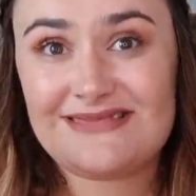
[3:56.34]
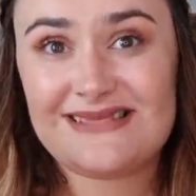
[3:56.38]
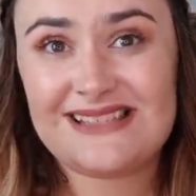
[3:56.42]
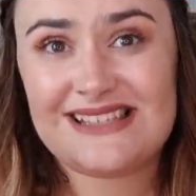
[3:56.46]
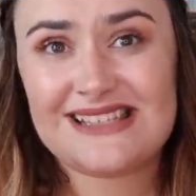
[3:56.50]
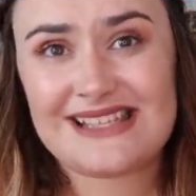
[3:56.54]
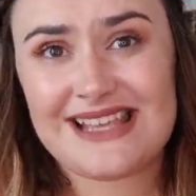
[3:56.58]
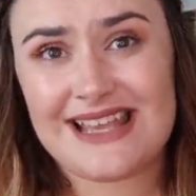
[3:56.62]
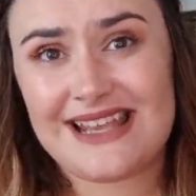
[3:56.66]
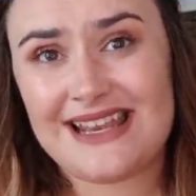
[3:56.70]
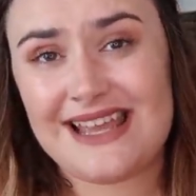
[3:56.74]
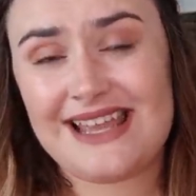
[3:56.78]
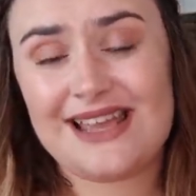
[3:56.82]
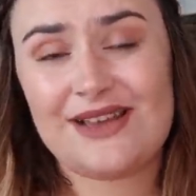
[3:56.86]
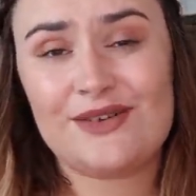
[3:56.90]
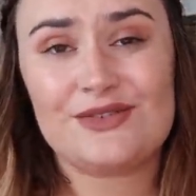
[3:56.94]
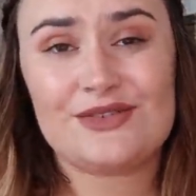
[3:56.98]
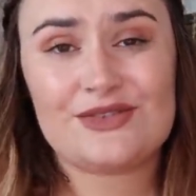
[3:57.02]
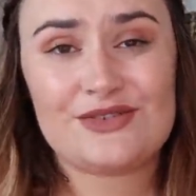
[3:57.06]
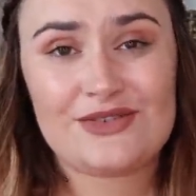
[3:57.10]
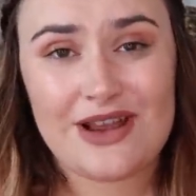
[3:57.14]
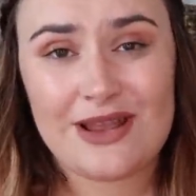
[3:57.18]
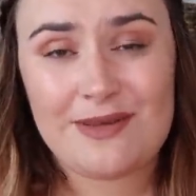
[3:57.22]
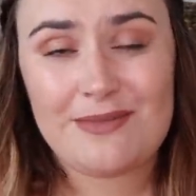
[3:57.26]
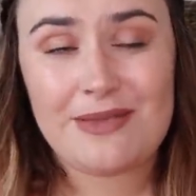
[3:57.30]
skinny or
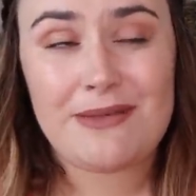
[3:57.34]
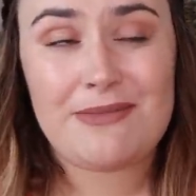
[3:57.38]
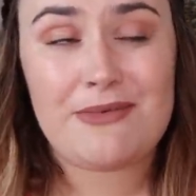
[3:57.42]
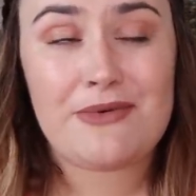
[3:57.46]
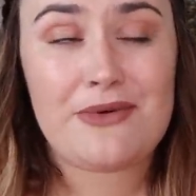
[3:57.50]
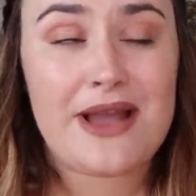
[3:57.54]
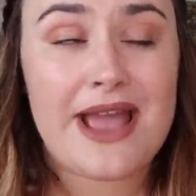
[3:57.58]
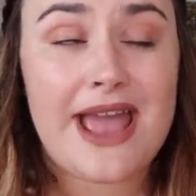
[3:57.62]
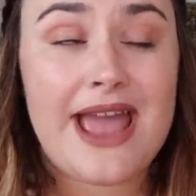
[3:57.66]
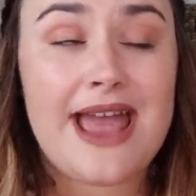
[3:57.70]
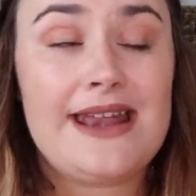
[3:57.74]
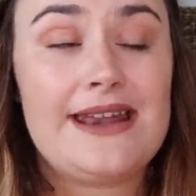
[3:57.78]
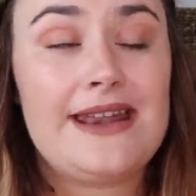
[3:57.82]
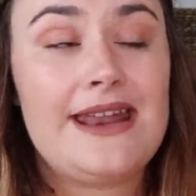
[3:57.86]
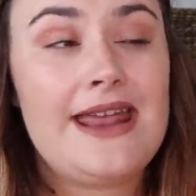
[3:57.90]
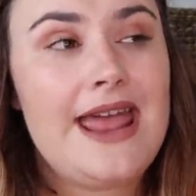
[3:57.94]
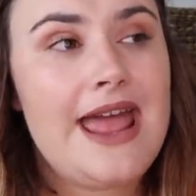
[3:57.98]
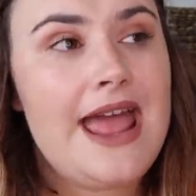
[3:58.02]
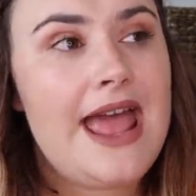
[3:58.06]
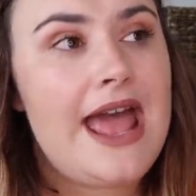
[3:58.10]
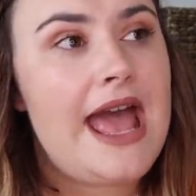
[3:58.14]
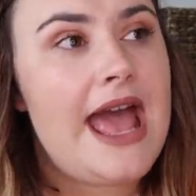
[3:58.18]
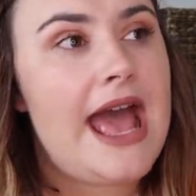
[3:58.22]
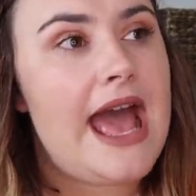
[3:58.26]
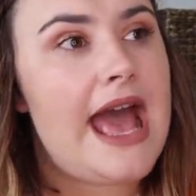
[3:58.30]
straight people can.
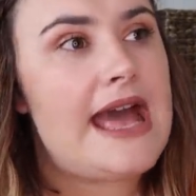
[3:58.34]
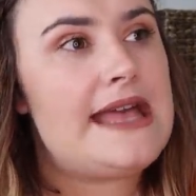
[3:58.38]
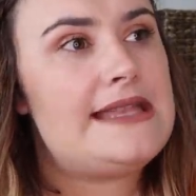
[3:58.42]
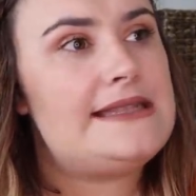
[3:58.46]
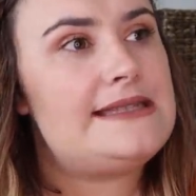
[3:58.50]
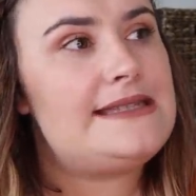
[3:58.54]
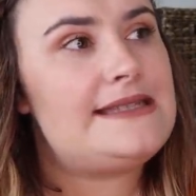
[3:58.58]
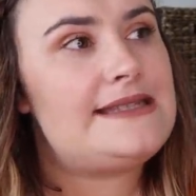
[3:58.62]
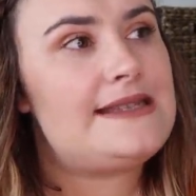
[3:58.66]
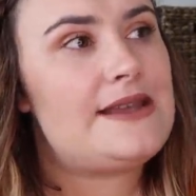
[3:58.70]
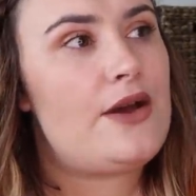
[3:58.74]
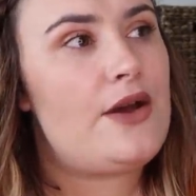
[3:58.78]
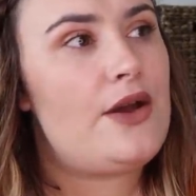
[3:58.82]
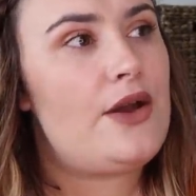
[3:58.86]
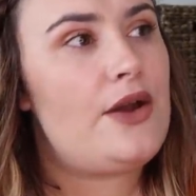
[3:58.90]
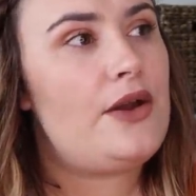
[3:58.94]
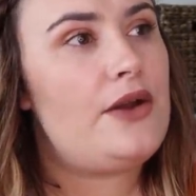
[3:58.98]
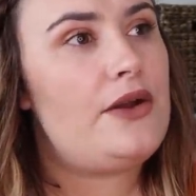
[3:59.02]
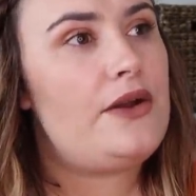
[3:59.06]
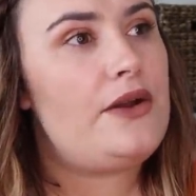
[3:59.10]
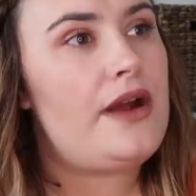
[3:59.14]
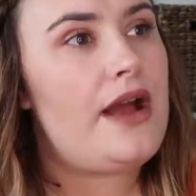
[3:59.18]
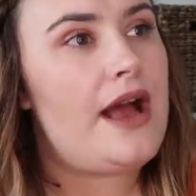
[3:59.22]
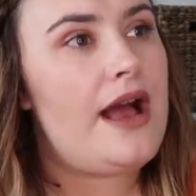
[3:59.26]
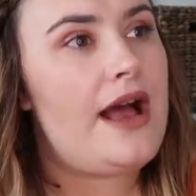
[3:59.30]
And
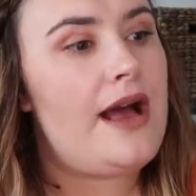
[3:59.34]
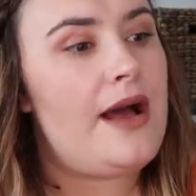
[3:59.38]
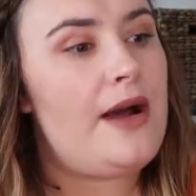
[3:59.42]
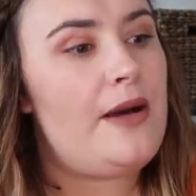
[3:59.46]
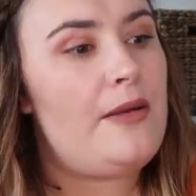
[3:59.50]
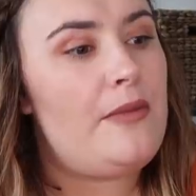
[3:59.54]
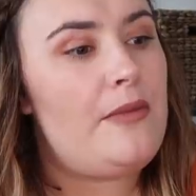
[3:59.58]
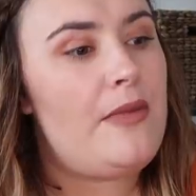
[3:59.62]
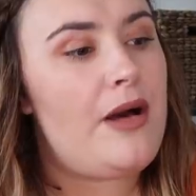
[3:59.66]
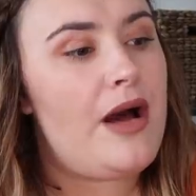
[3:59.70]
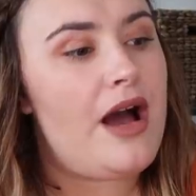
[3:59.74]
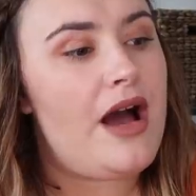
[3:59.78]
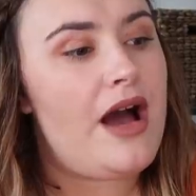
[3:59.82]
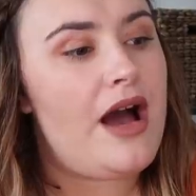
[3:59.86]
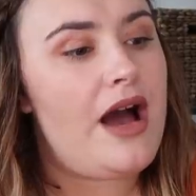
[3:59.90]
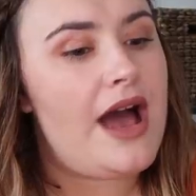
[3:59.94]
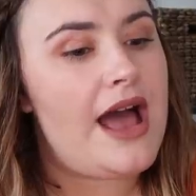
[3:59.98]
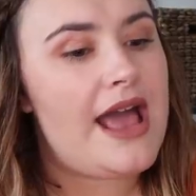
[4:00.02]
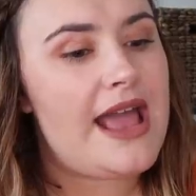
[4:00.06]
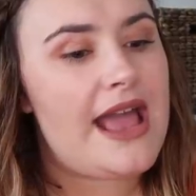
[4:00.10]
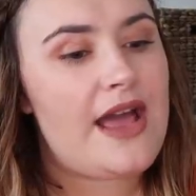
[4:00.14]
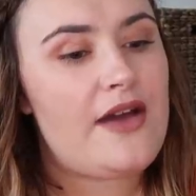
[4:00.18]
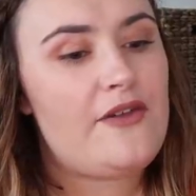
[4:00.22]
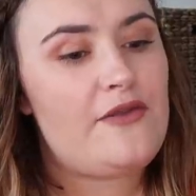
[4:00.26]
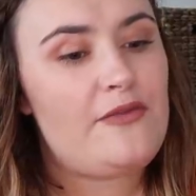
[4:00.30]
so um,
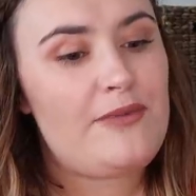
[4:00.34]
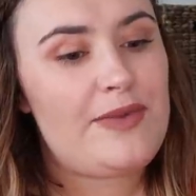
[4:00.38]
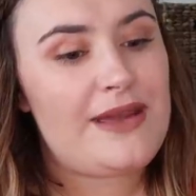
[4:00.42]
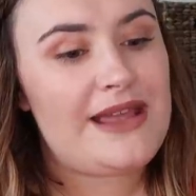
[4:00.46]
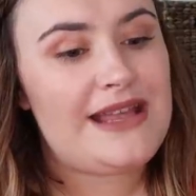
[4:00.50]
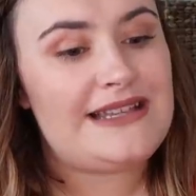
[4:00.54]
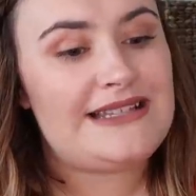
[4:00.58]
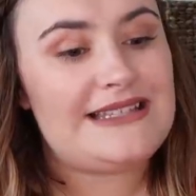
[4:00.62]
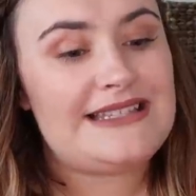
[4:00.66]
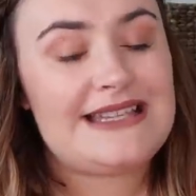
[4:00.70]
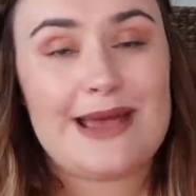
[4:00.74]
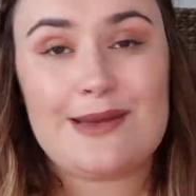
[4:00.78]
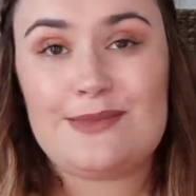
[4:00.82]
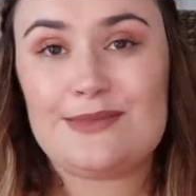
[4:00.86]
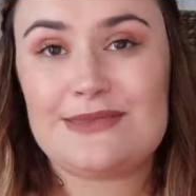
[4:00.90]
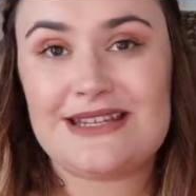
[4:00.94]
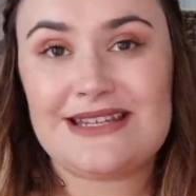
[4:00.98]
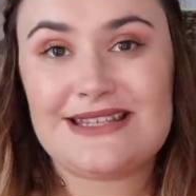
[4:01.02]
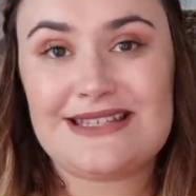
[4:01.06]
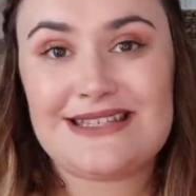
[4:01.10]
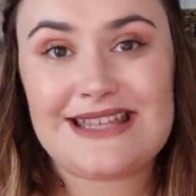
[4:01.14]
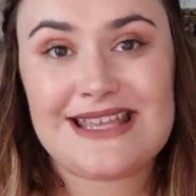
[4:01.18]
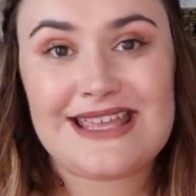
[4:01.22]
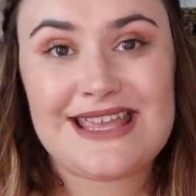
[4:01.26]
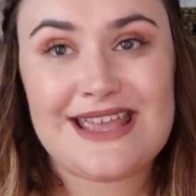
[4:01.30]
I have been
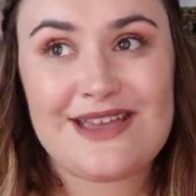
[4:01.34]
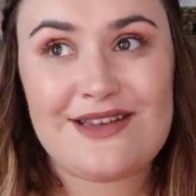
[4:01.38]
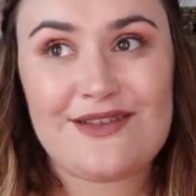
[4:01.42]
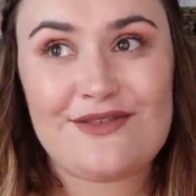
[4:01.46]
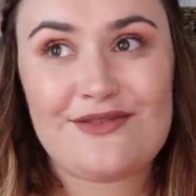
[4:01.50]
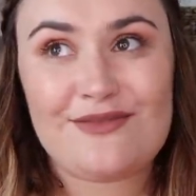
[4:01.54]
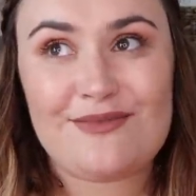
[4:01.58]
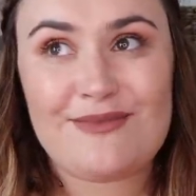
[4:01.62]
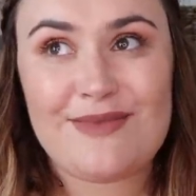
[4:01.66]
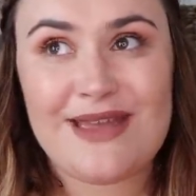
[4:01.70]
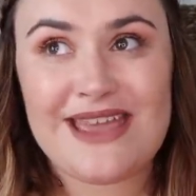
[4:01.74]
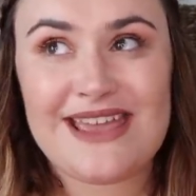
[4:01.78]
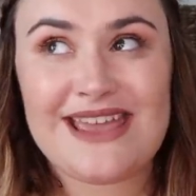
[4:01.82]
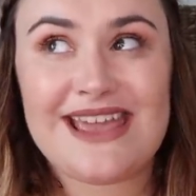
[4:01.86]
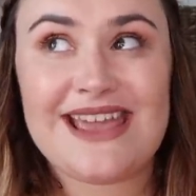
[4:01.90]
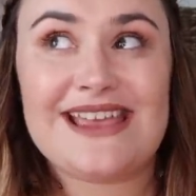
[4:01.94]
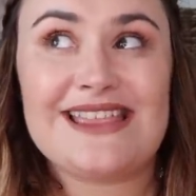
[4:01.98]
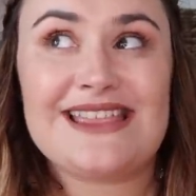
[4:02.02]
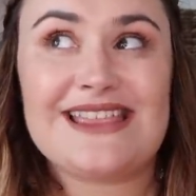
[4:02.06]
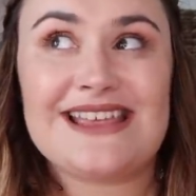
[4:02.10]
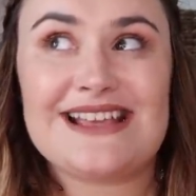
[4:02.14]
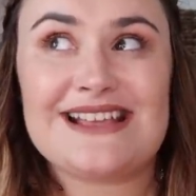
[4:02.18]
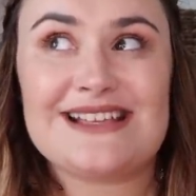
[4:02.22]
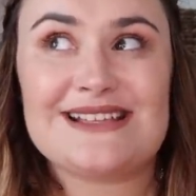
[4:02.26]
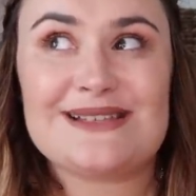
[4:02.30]
tempted to give
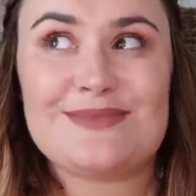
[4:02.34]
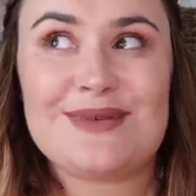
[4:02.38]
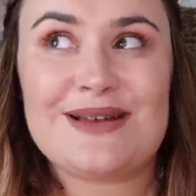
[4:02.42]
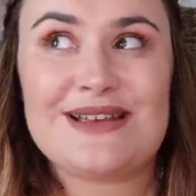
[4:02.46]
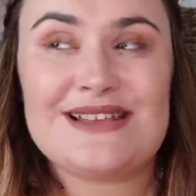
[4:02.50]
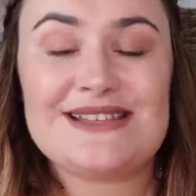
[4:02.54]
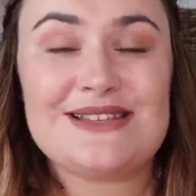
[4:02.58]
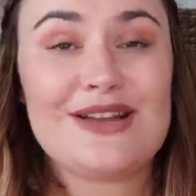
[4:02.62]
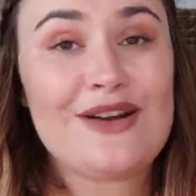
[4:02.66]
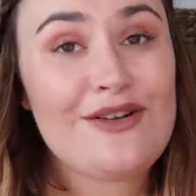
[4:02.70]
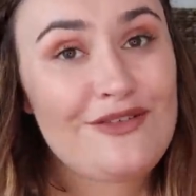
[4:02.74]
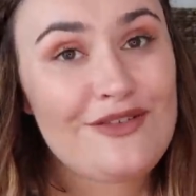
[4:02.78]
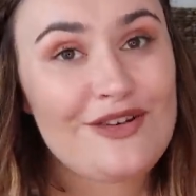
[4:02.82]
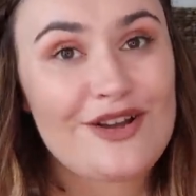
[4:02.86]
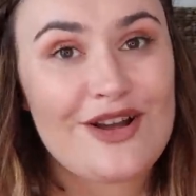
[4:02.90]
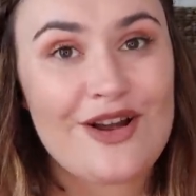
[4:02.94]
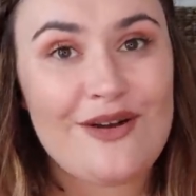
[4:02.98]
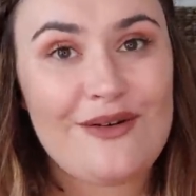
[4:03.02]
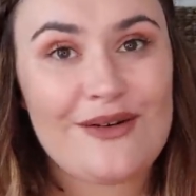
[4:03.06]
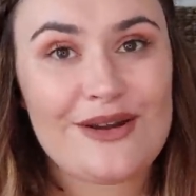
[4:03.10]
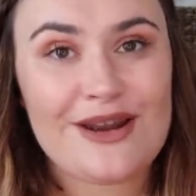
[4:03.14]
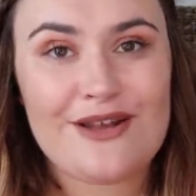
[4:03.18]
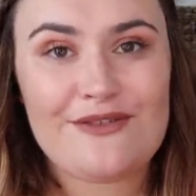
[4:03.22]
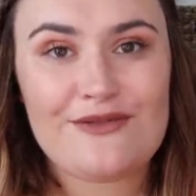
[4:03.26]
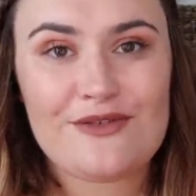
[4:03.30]
making things myself a go
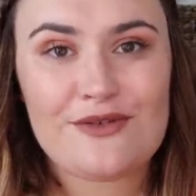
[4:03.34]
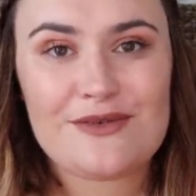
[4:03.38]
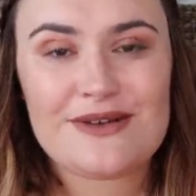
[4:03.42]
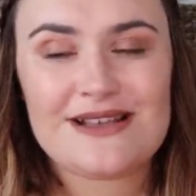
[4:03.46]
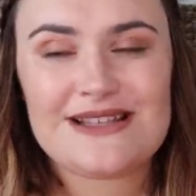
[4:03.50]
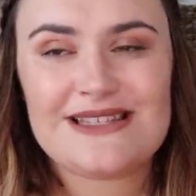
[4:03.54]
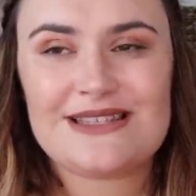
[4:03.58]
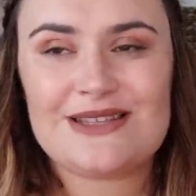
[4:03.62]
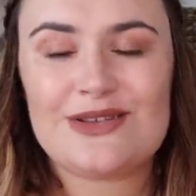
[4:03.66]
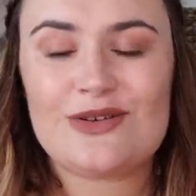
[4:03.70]
and I've always